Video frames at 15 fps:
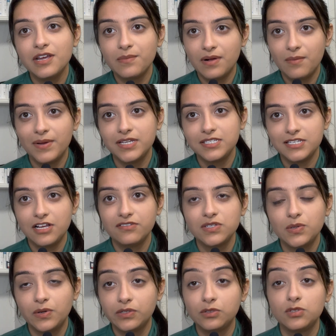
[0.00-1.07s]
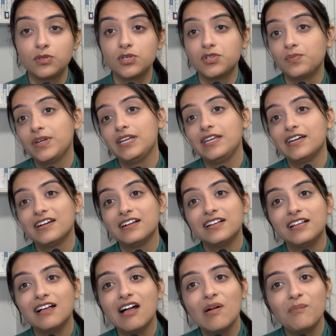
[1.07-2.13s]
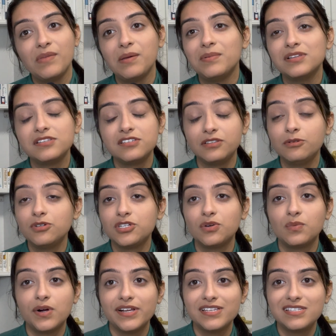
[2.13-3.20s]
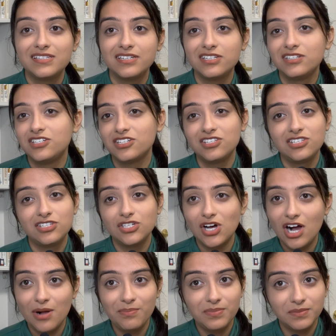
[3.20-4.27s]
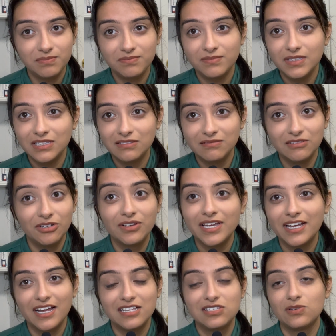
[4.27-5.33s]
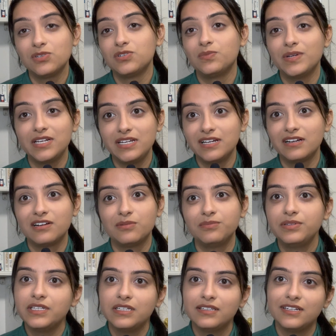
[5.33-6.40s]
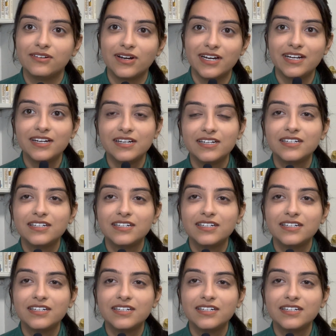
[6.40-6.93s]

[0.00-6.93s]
about myself scrolling through social media, maybe the solution was to just stop looking at social media completely, right?